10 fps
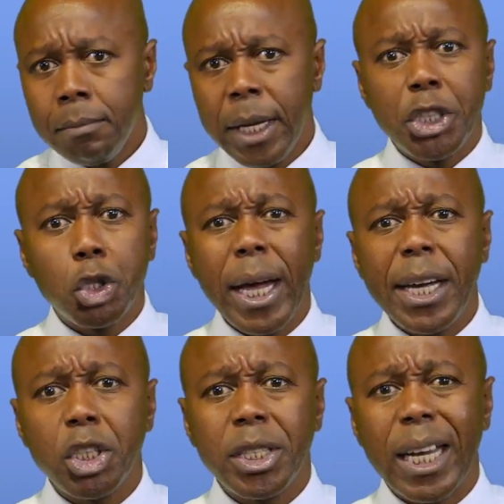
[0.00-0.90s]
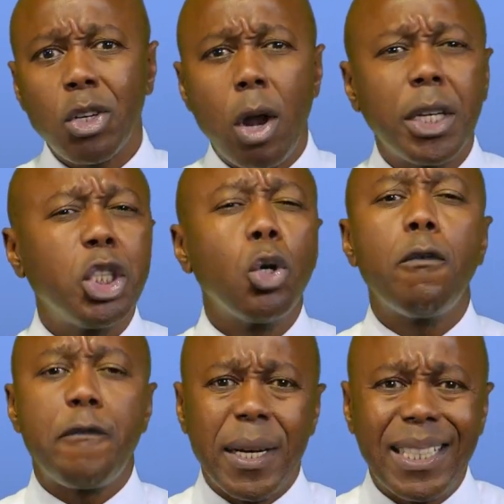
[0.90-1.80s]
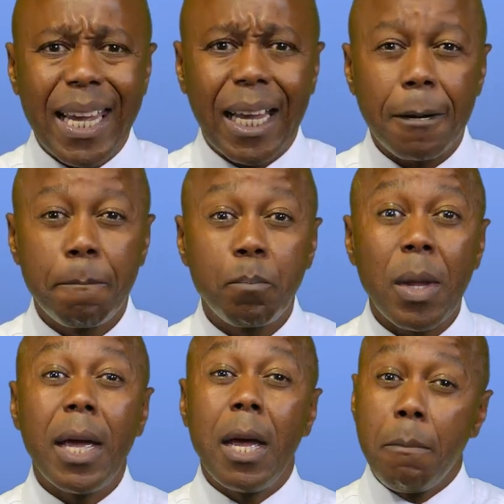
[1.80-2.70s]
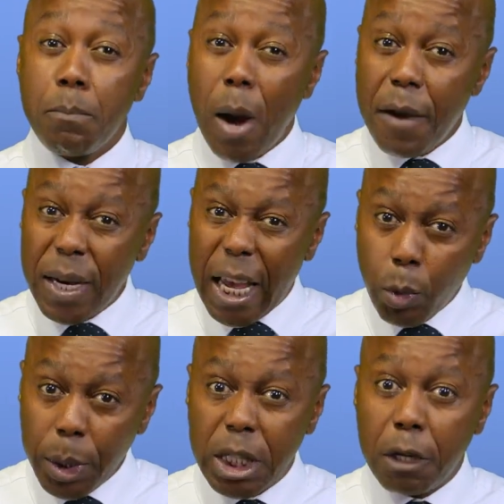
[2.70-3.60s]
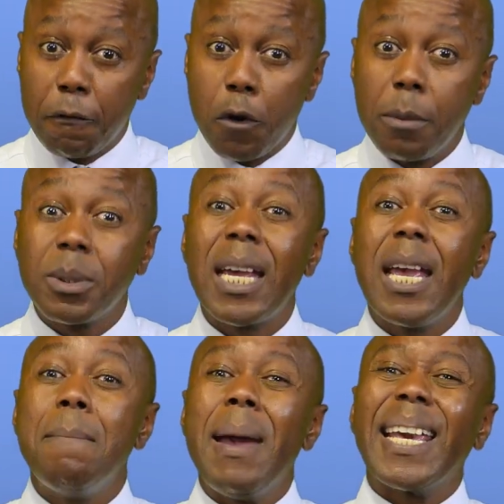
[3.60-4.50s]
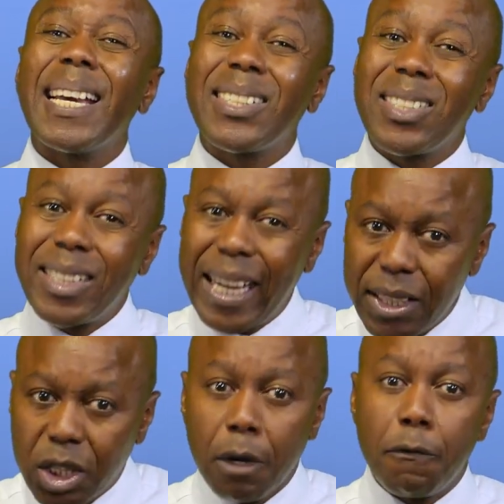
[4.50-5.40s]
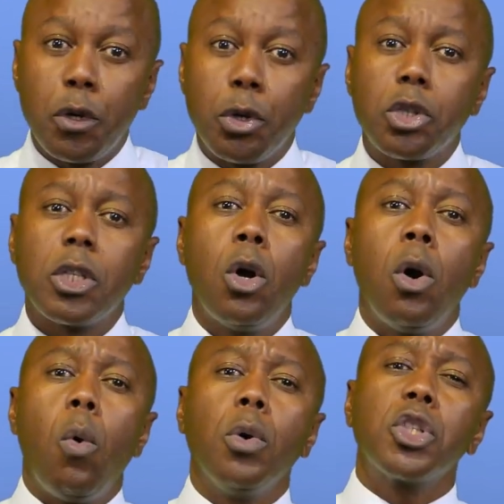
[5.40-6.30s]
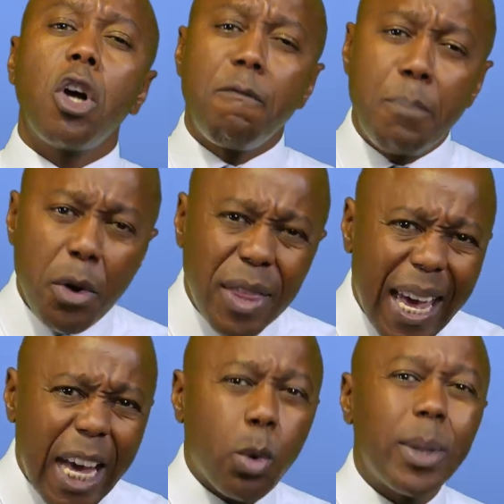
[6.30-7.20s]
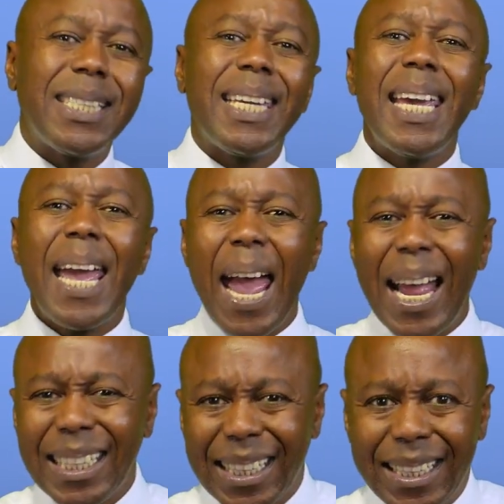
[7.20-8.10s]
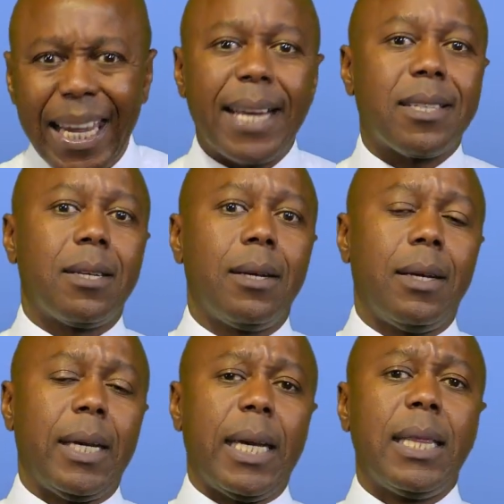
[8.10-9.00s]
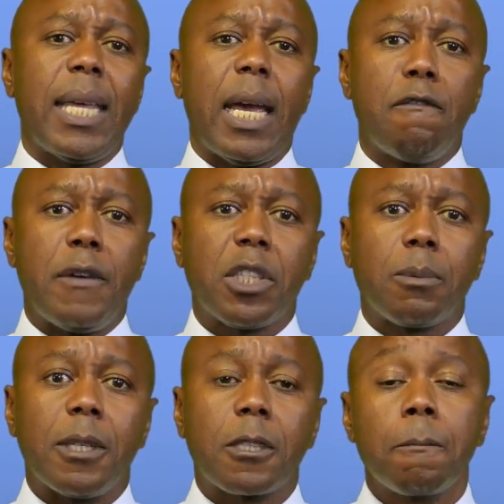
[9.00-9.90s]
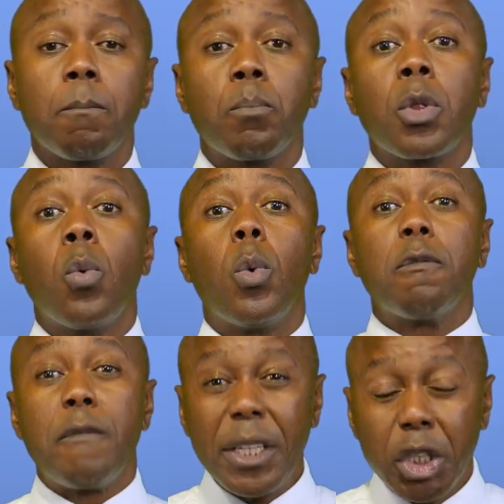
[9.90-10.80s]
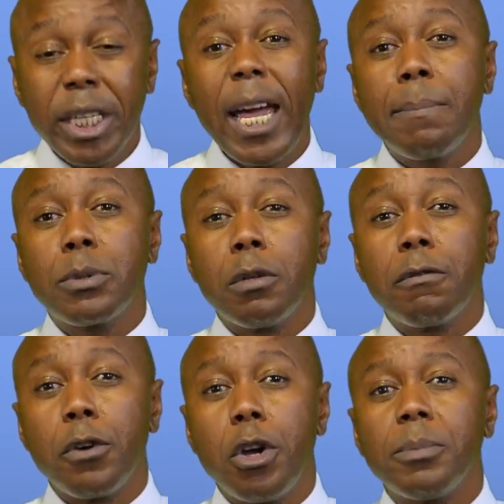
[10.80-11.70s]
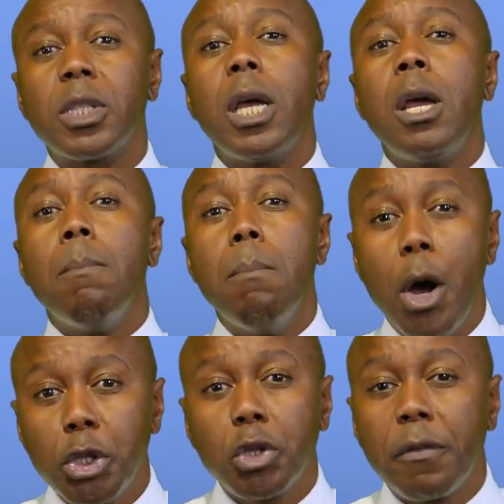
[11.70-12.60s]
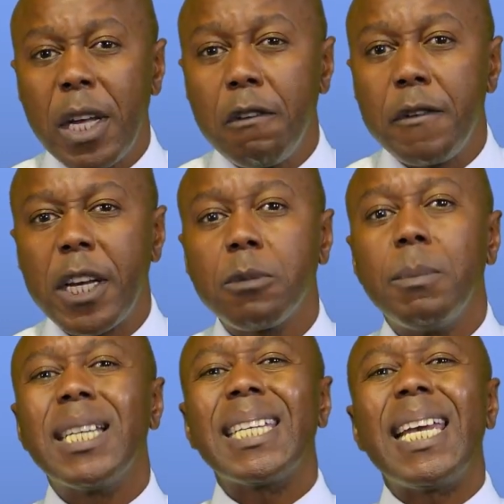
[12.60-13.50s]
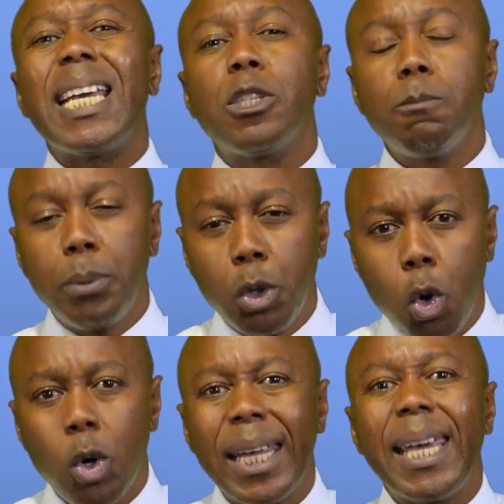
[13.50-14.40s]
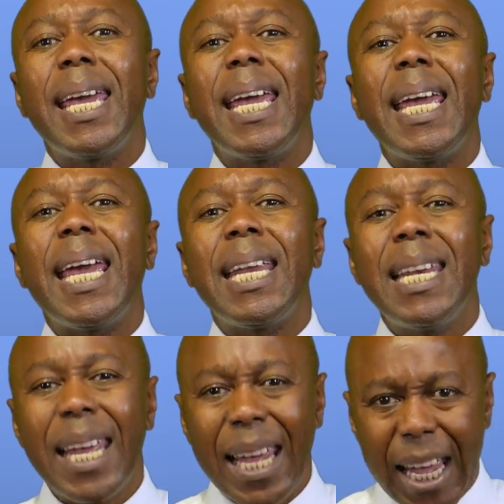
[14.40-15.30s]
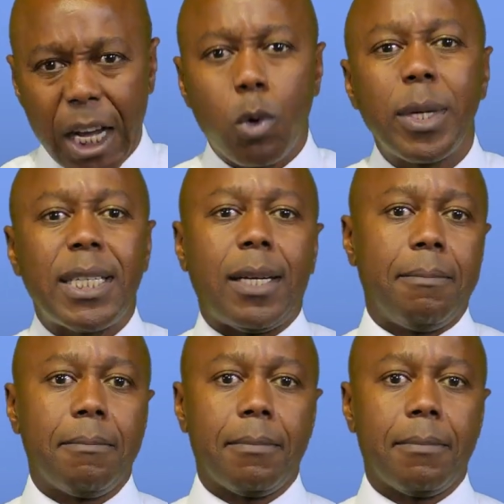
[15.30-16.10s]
education technology, or fintech. Private equity firms make extensive use also of both equity and debt in their investments. With venture capital firms, most of the investment is purely in equity.